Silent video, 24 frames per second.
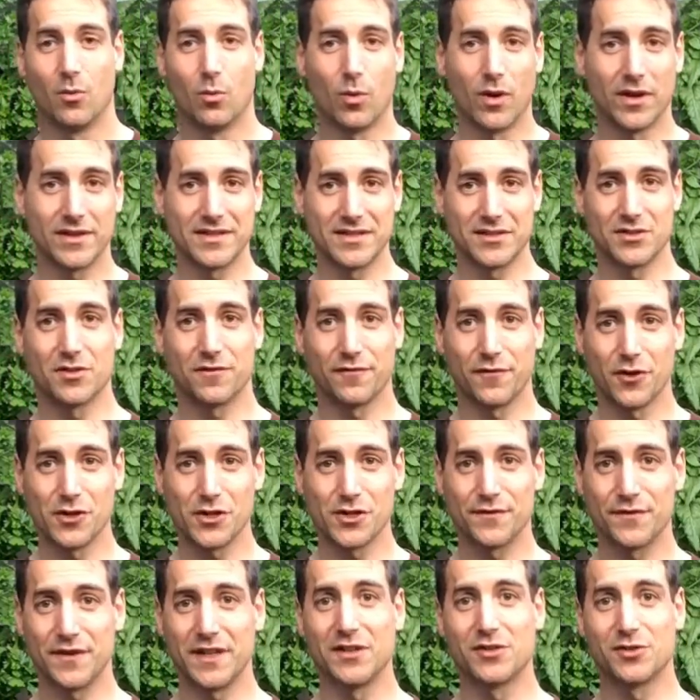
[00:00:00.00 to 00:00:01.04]
what is the
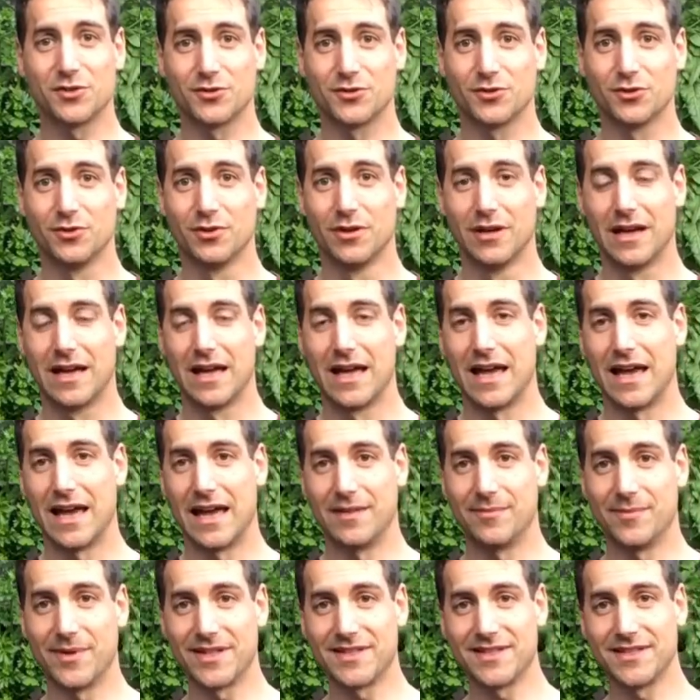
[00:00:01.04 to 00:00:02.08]
first thing to do
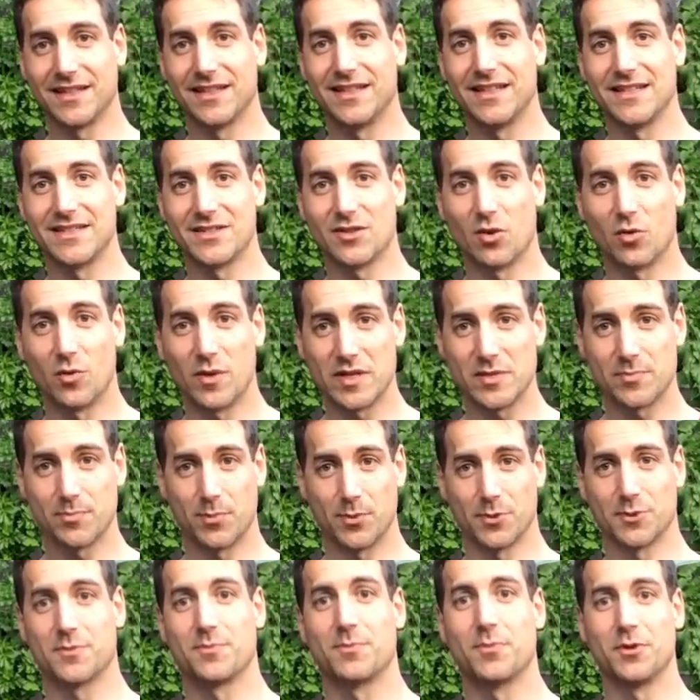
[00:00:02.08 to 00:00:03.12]
and basically they always
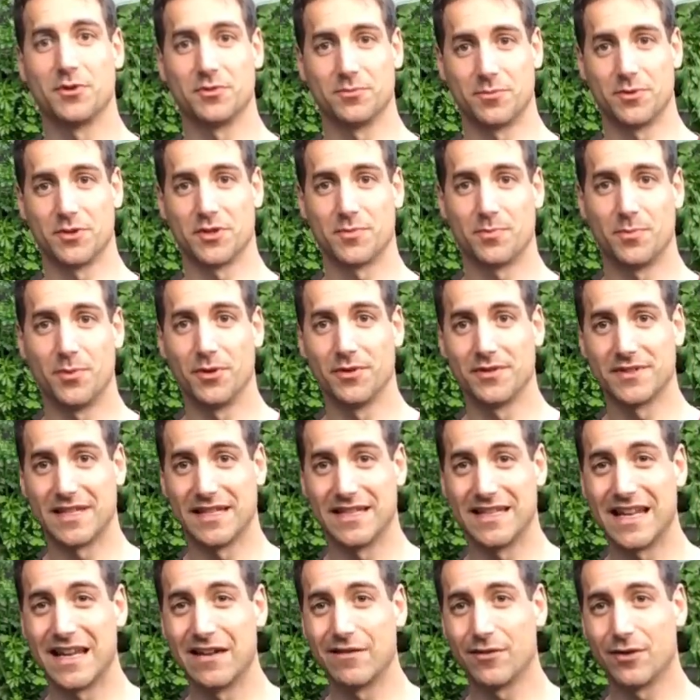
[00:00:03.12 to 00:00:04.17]
postpone, postpone.
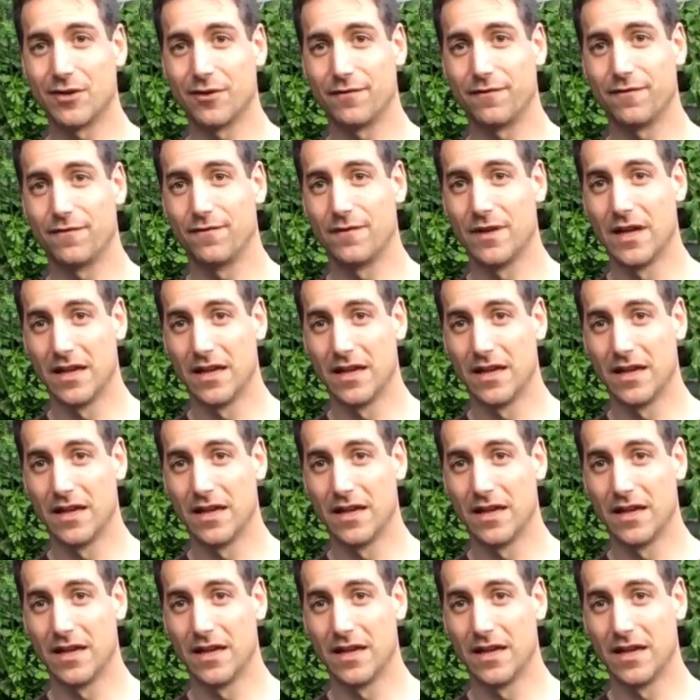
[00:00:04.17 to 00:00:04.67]
They never,